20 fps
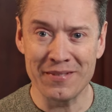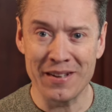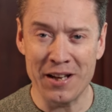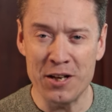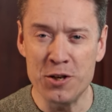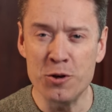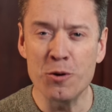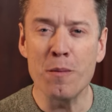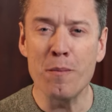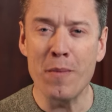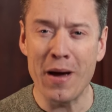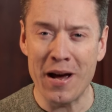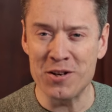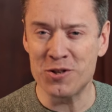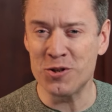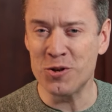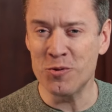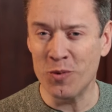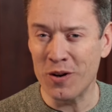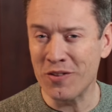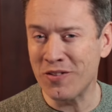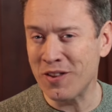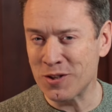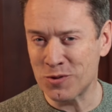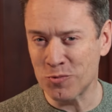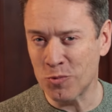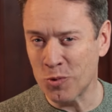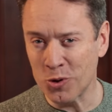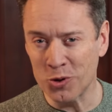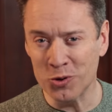Can you imagine what
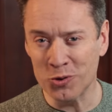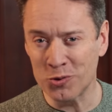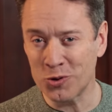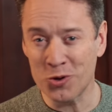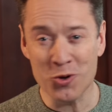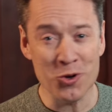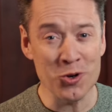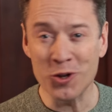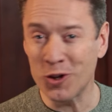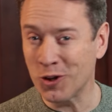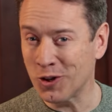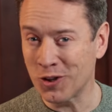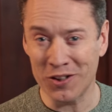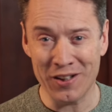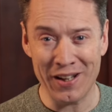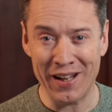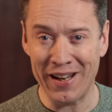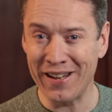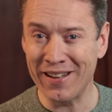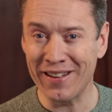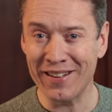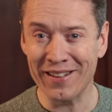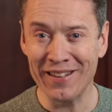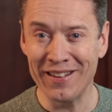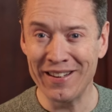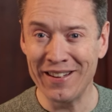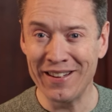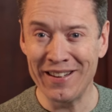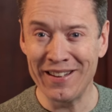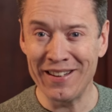this world could look like
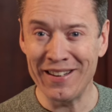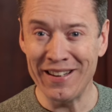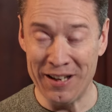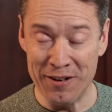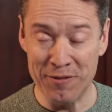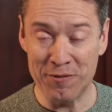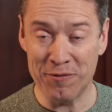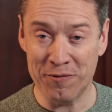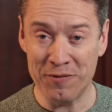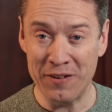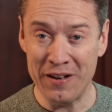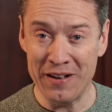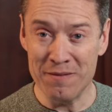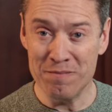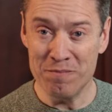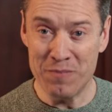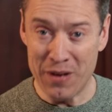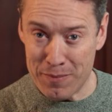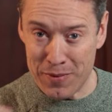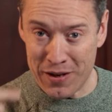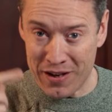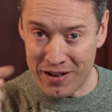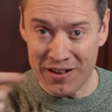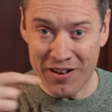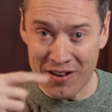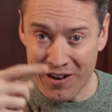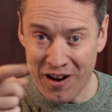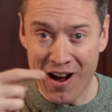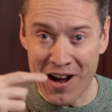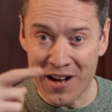if
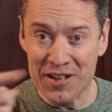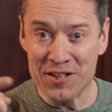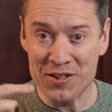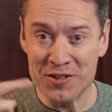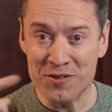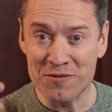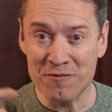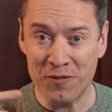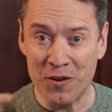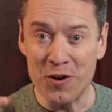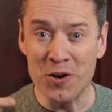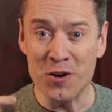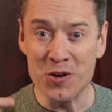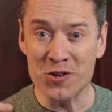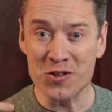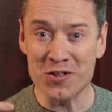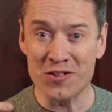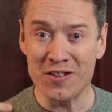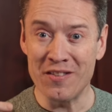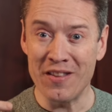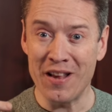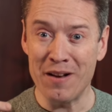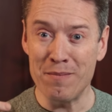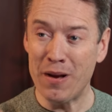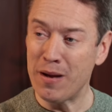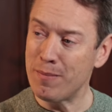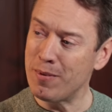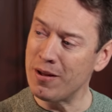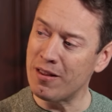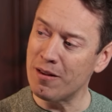maybe us first, and then
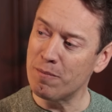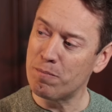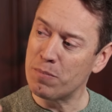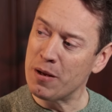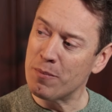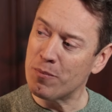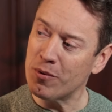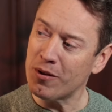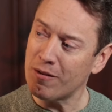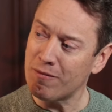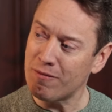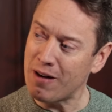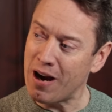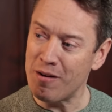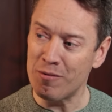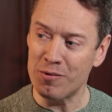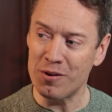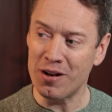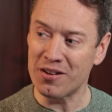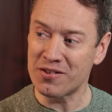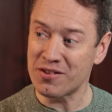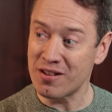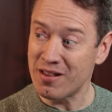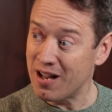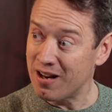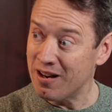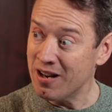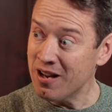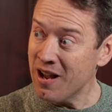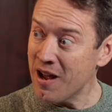maybe the people around us,
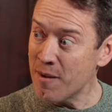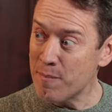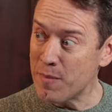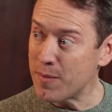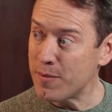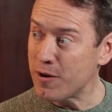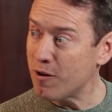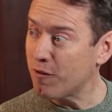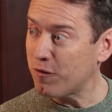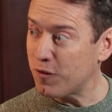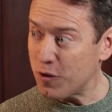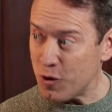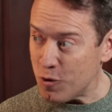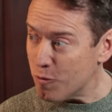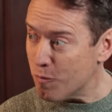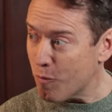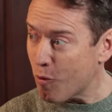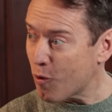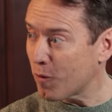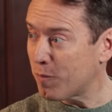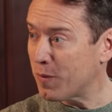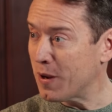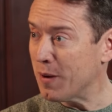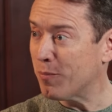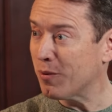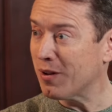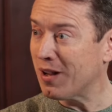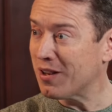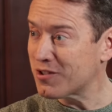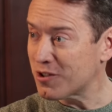and then maybe a few more
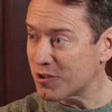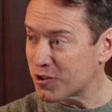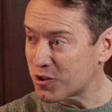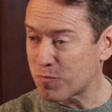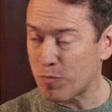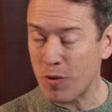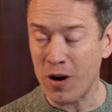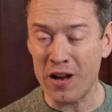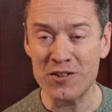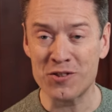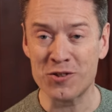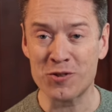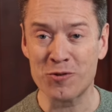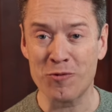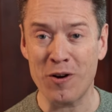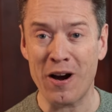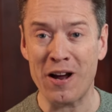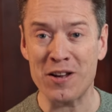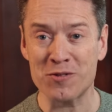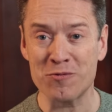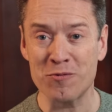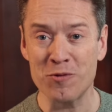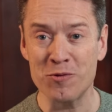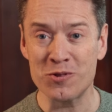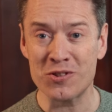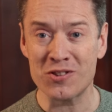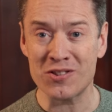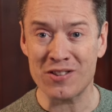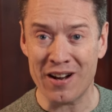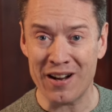people as it spreads
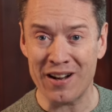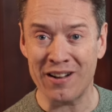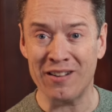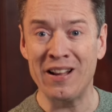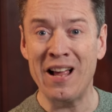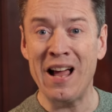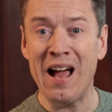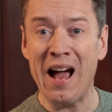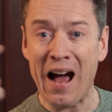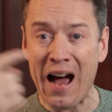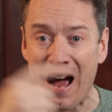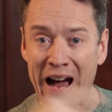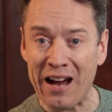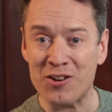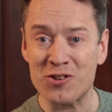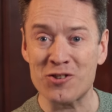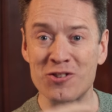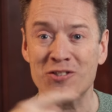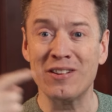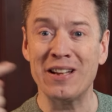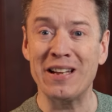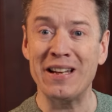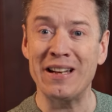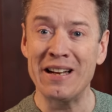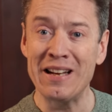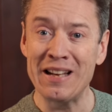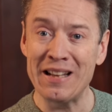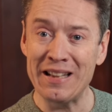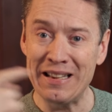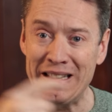grassroots style,
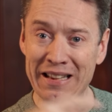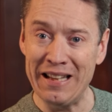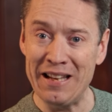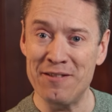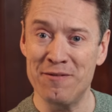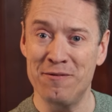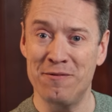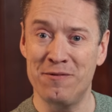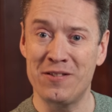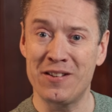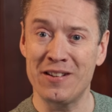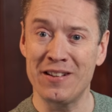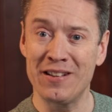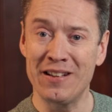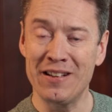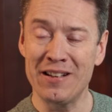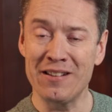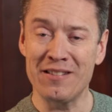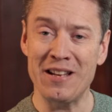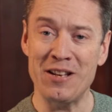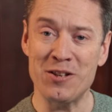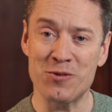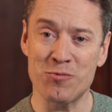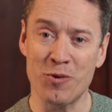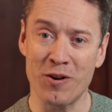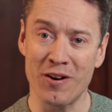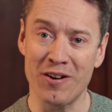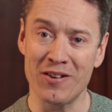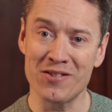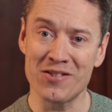actually lived these
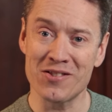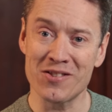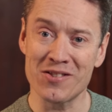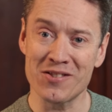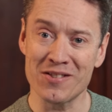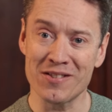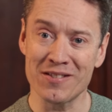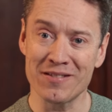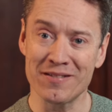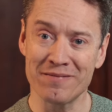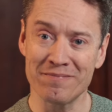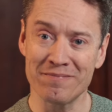words